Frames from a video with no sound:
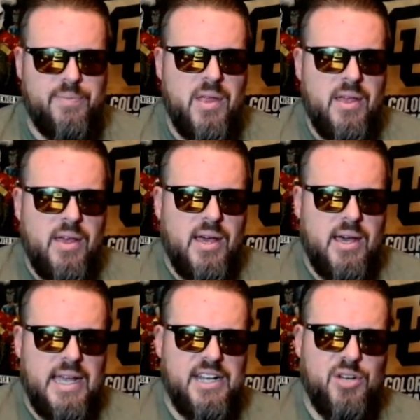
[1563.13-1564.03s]
it,
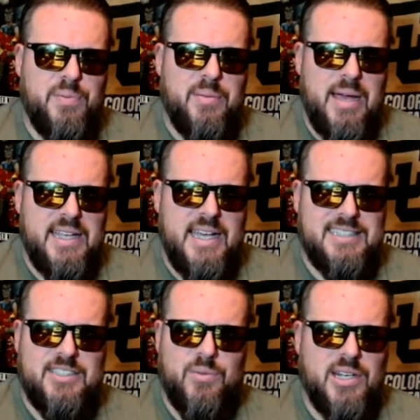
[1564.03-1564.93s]
and he'll be my
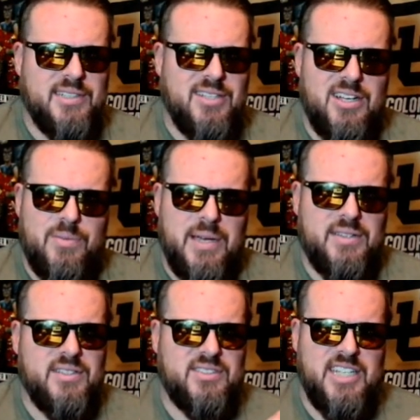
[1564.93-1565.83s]
guest. And we're going to talk
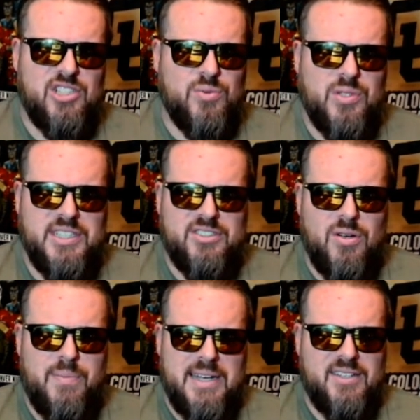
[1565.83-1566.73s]
about the schedule release
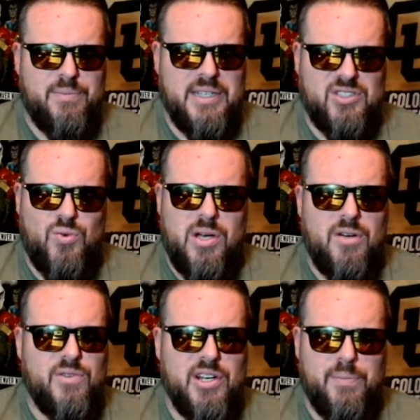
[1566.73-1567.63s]
going back to the Big
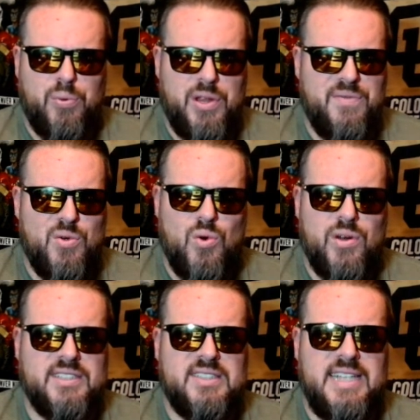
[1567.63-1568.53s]
12. We're going to preview
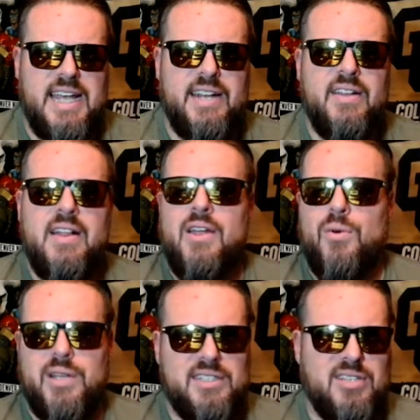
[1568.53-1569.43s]
Oregon State.
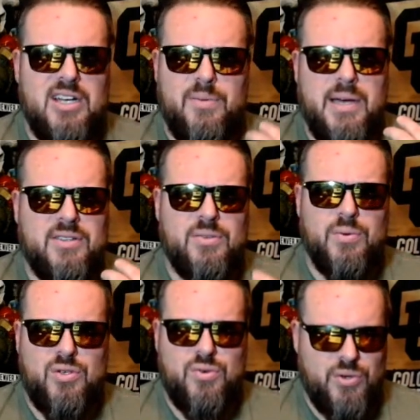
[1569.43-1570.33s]
We're going to talk about the
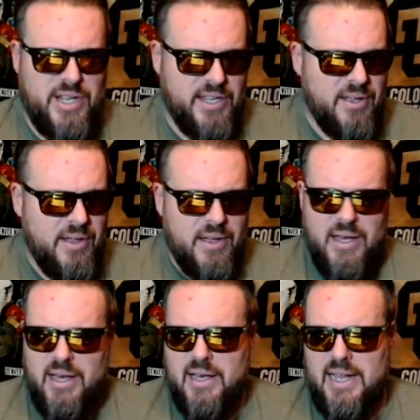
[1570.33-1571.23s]
recruiting
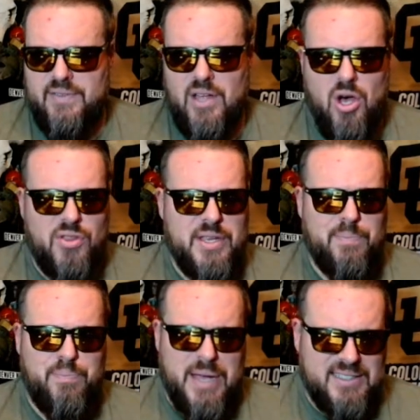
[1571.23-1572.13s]
and all the
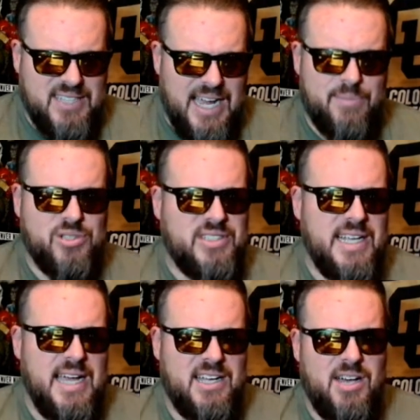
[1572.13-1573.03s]
big timers they
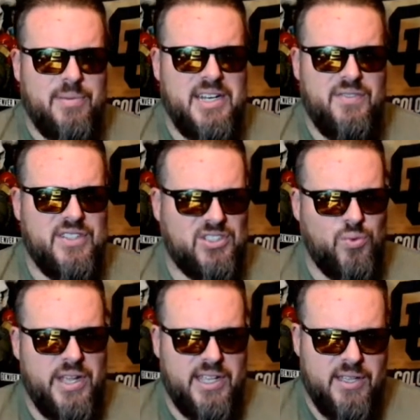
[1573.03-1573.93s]
got coming in this
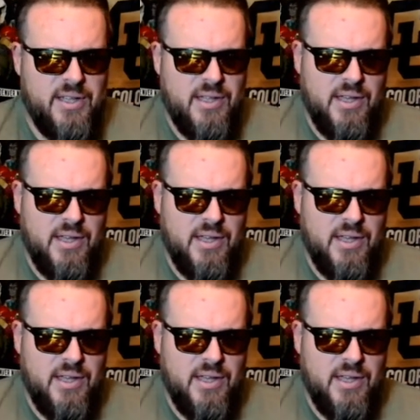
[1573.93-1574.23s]
week.